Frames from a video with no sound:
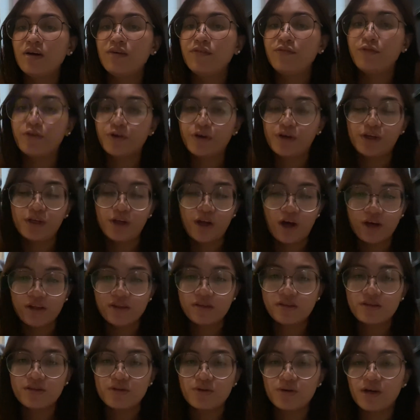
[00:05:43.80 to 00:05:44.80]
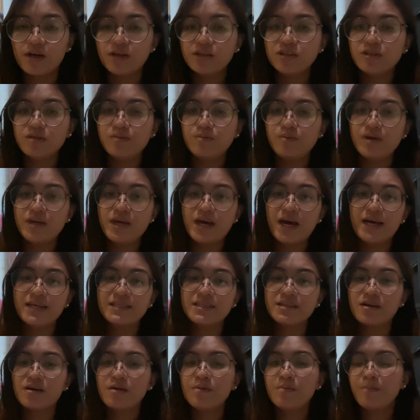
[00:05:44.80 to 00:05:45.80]
for cloth. So country B
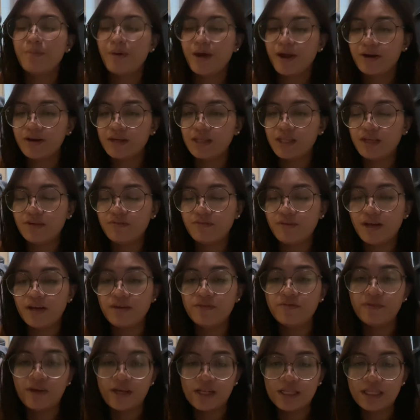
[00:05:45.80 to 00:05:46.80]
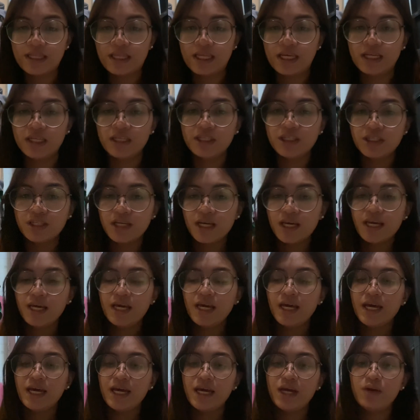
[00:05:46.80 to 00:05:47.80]
has a comparative advantage
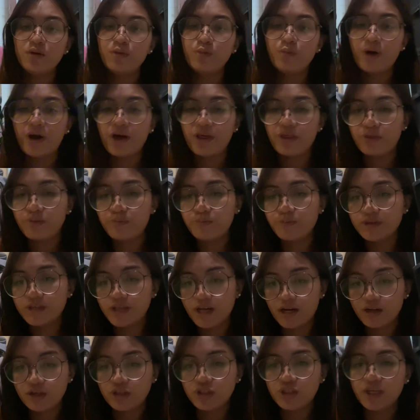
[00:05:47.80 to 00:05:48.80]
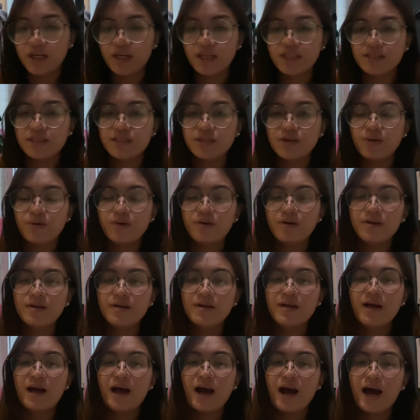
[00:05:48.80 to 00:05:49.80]
in wheat production. So
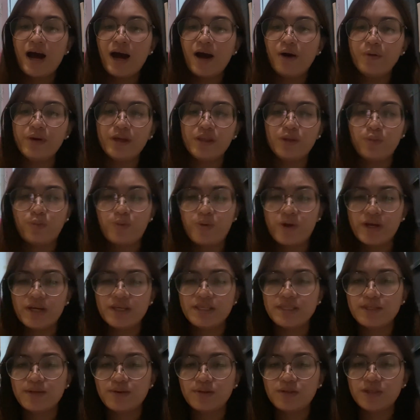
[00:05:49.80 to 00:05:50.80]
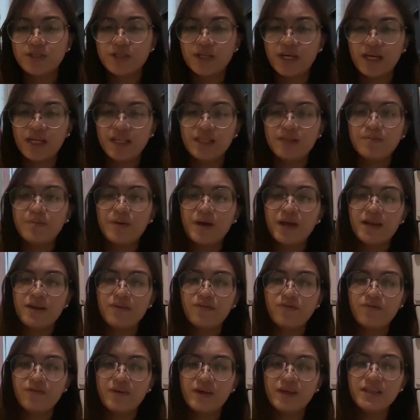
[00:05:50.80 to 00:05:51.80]
how it works, so trade
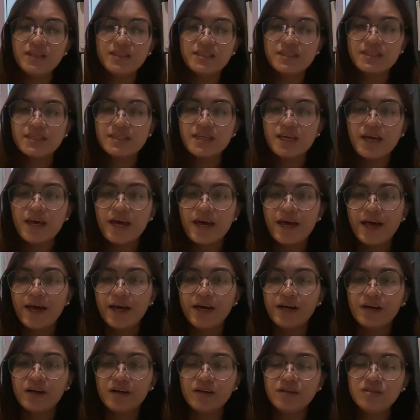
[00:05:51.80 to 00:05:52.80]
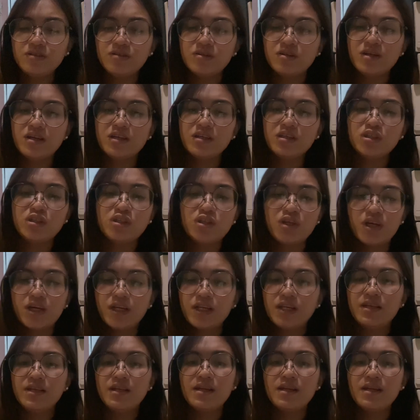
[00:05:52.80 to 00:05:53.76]
benefits, countries should